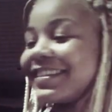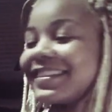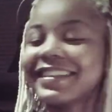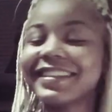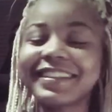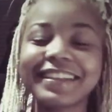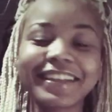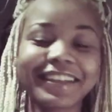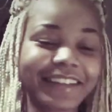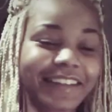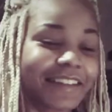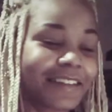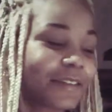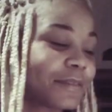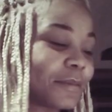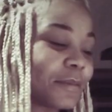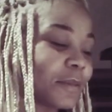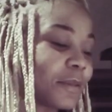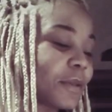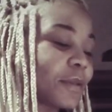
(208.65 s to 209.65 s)
Look at that.
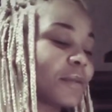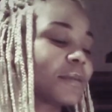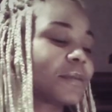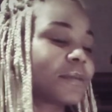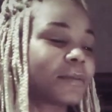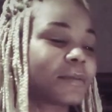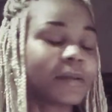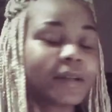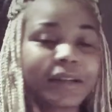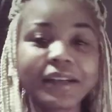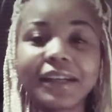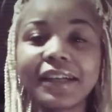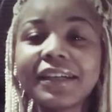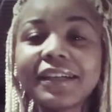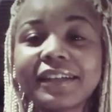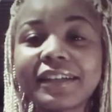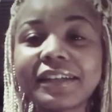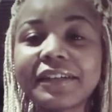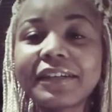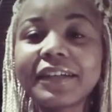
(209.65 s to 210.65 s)
Oh,
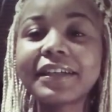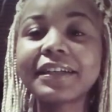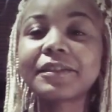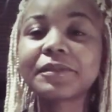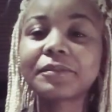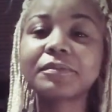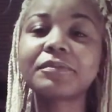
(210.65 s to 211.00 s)
all right.